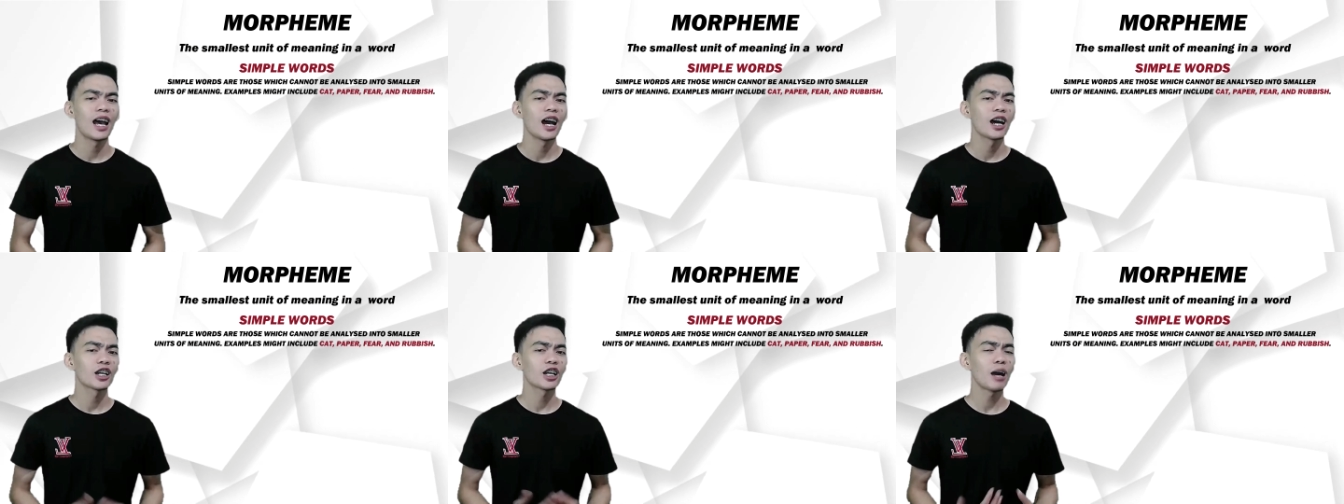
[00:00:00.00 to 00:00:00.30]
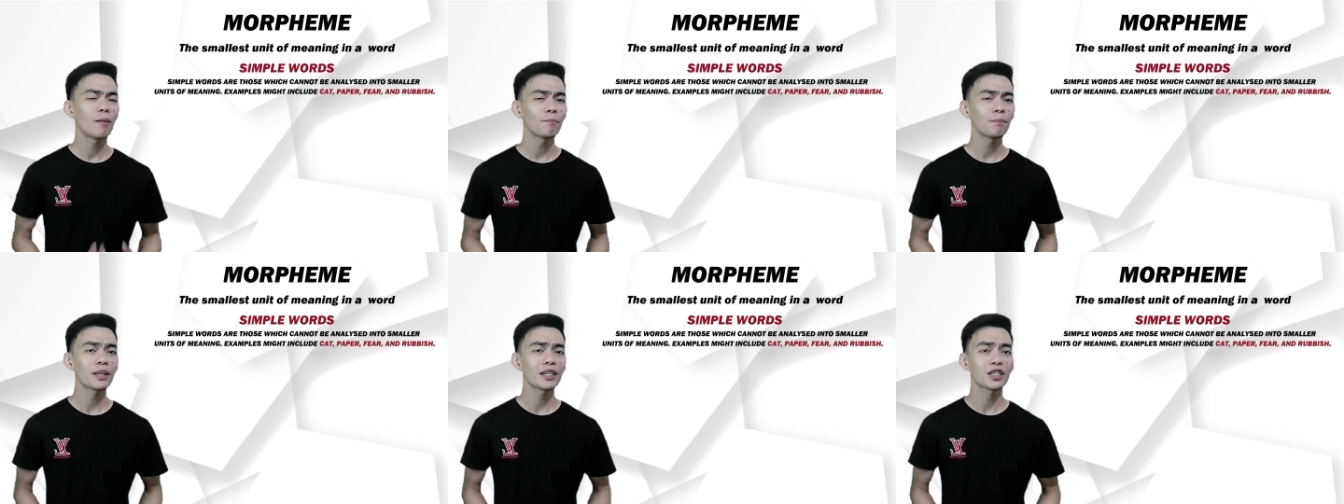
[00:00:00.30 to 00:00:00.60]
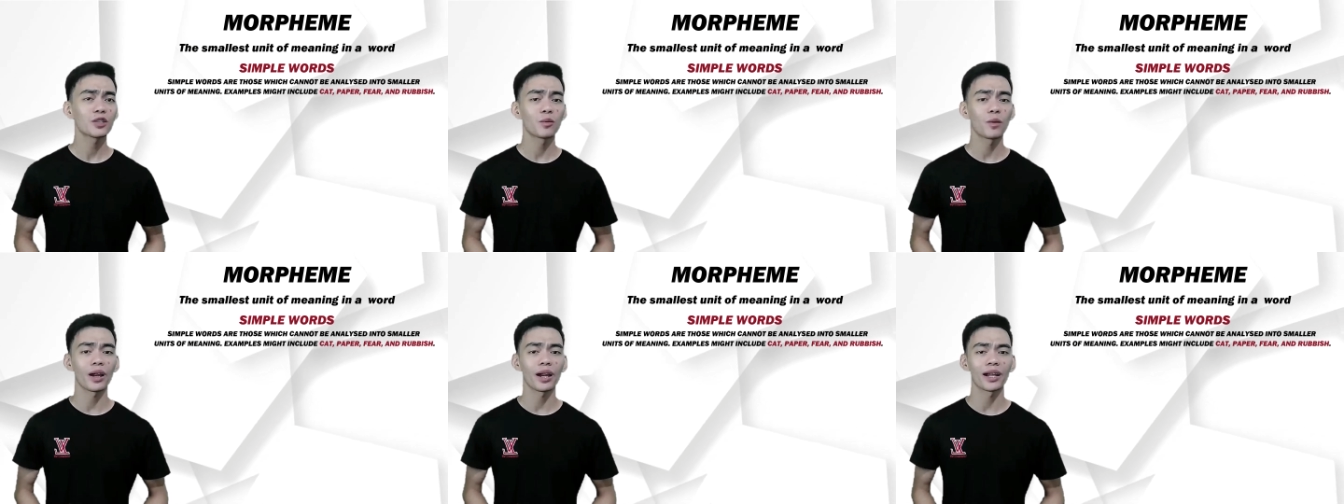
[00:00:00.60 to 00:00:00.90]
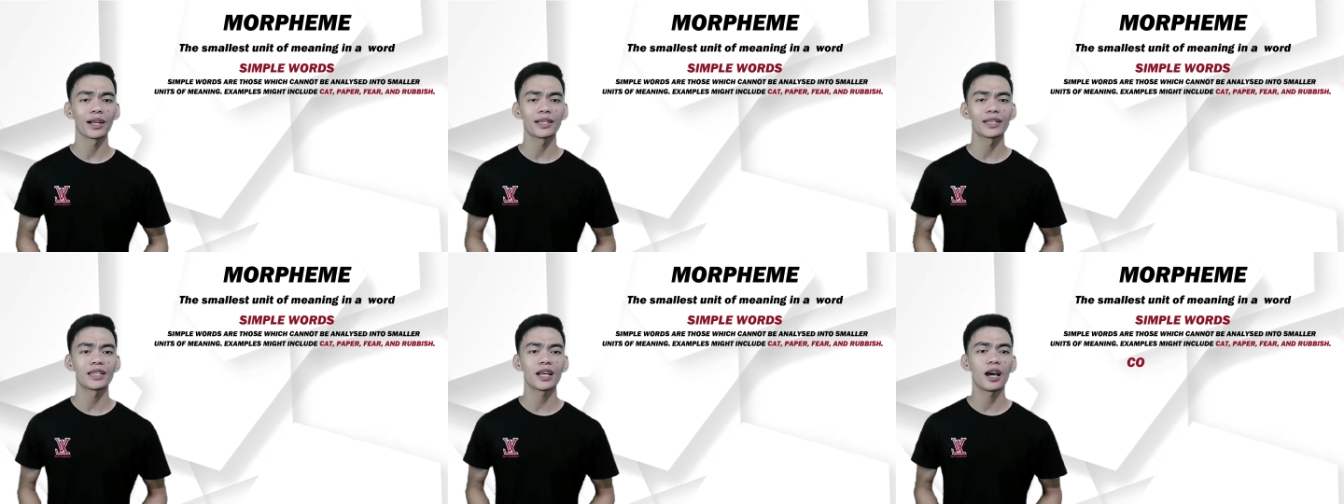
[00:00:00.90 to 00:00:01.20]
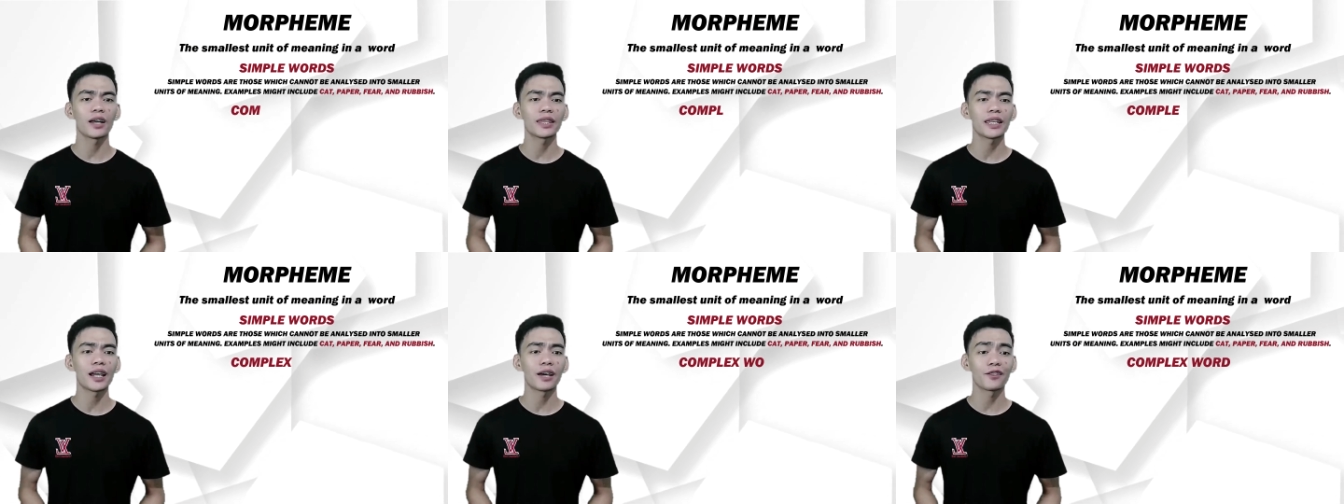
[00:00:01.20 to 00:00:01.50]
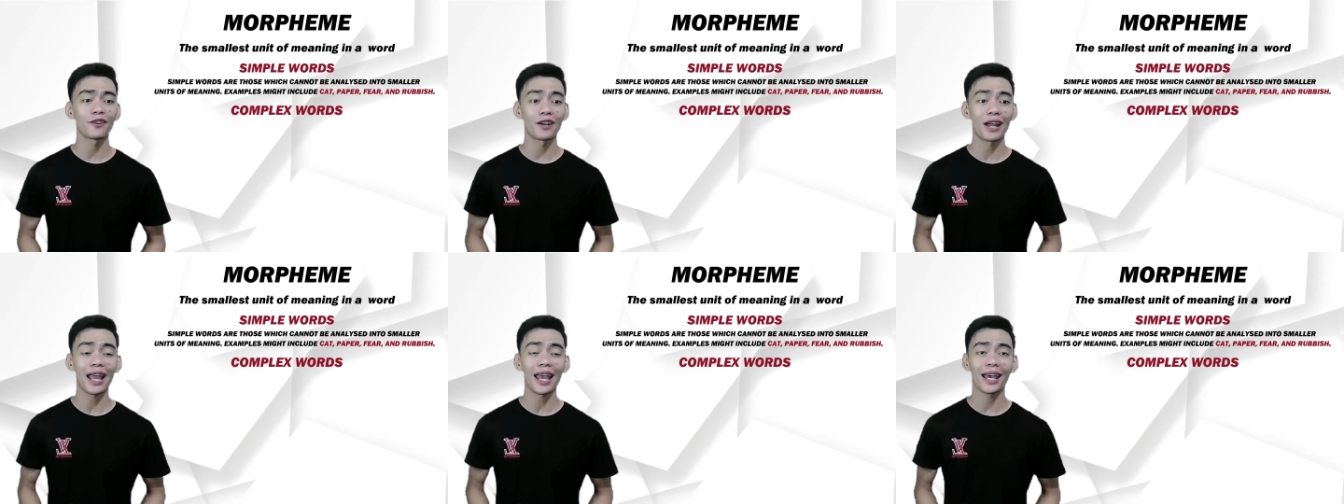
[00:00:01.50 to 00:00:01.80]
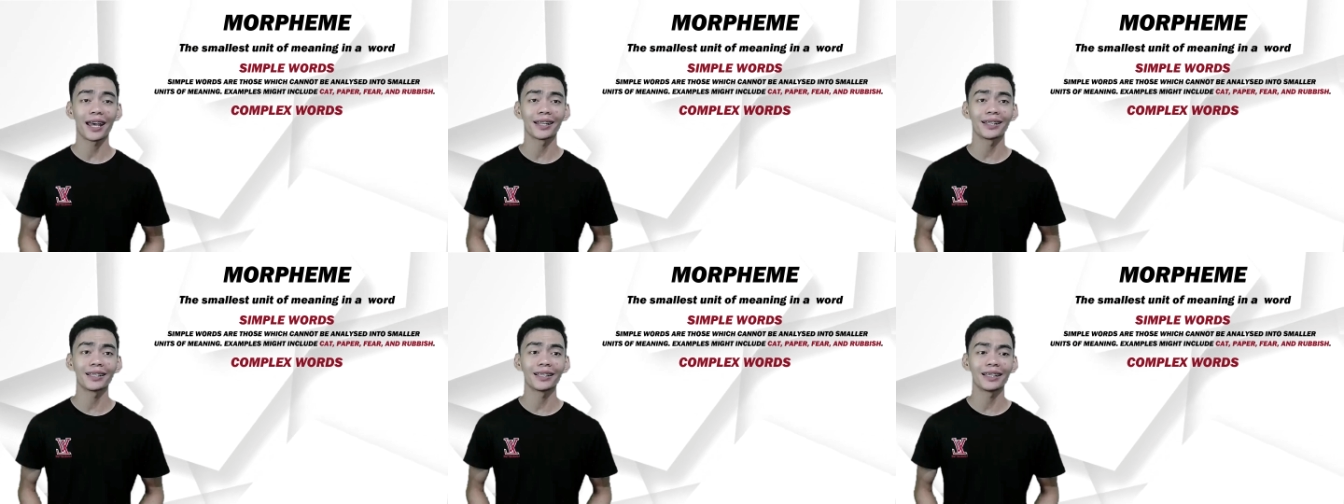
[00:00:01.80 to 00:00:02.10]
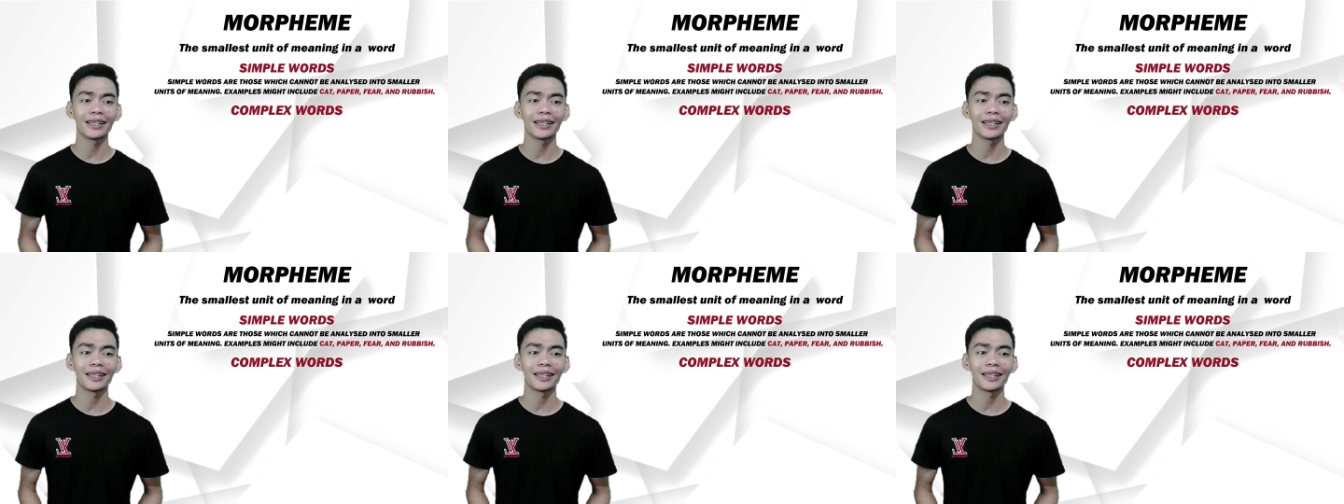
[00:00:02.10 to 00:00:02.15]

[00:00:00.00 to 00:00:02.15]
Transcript: Complex words, on the other hand,